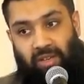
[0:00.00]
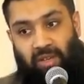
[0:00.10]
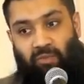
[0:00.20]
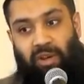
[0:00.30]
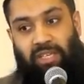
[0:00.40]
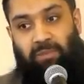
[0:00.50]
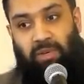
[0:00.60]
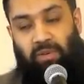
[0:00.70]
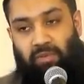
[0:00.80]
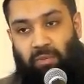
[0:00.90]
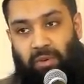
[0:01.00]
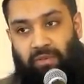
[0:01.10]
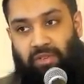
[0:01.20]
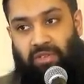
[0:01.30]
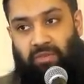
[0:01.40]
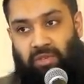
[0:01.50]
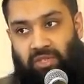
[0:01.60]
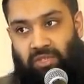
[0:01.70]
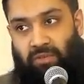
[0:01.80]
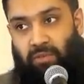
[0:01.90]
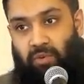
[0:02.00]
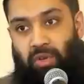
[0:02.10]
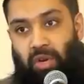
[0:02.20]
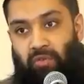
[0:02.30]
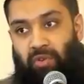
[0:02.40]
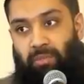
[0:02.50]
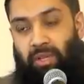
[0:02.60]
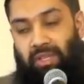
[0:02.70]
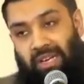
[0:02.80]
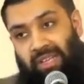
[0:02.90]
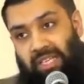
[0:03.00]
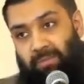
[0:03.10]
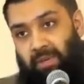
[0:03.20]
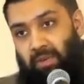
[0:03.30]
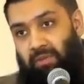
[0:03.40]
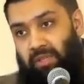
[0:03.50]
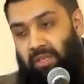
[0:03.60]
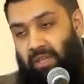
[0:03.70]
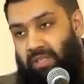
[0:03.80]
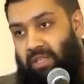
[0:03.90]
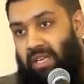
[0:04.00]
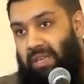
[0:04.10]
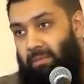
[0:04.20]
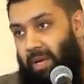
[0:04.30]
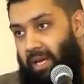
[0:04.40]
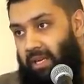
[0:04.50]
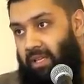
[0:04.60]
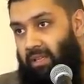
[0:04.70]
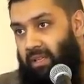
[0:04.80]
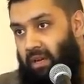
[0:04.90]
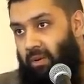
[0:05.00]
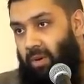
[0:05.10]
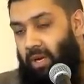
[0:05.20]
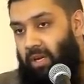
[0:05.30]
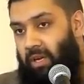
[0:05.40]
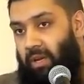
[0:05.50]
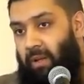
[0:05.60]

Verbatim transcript: you have one aspect of your provisions, which is the food, clothing, but the other aspect of rizq is the iman and the taqwa,